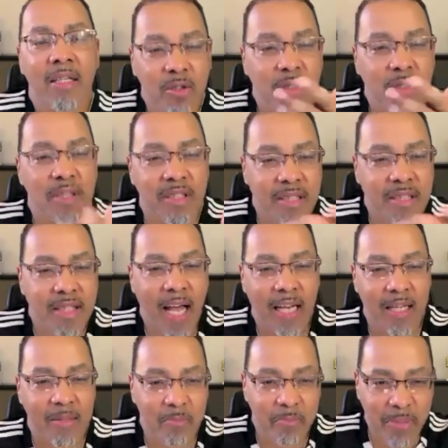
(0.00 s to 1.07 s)
you can just
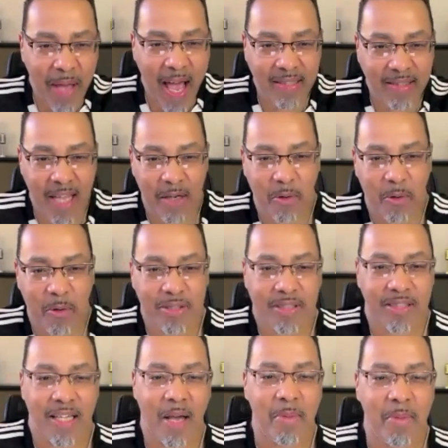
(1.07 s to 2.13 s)
kind of pass that on
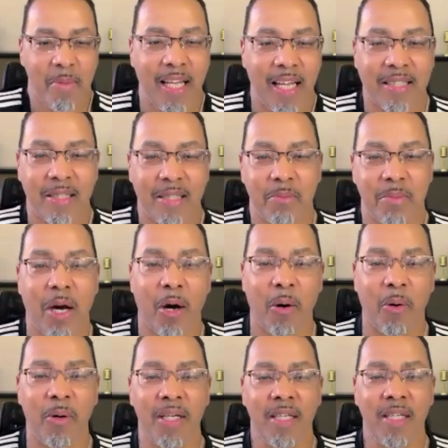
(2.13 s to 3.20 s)
to them and let them
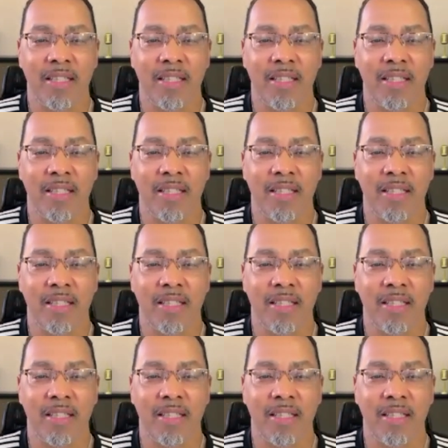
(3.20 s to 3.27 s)
know